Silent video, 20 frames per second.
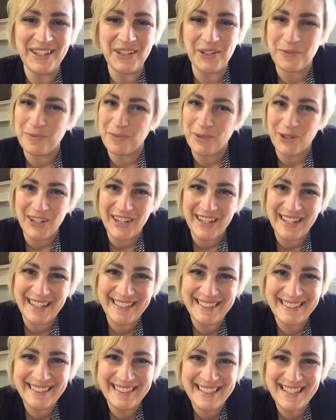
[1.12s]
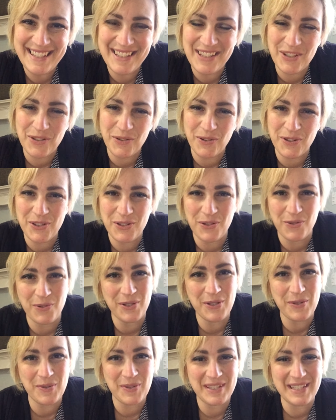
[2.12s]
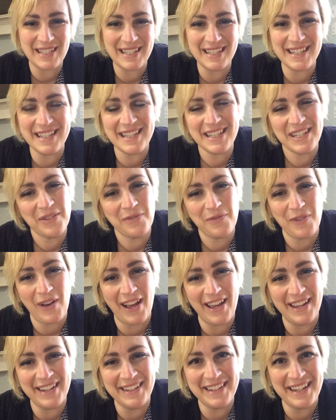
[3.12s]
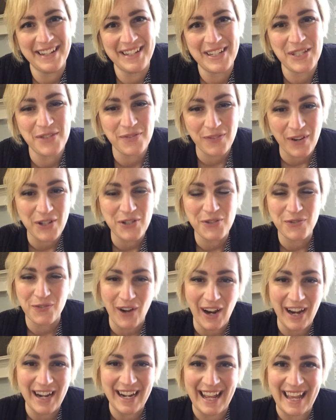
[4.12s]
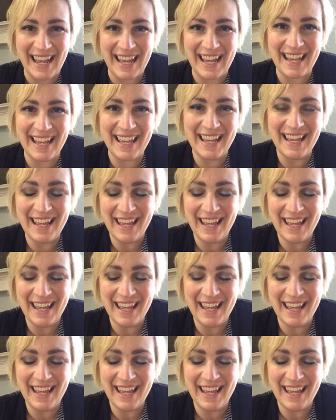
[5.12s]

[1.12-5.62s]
Good morning. This is Krystal Woods with Seasons in the Vine, and it's Fresh Friday.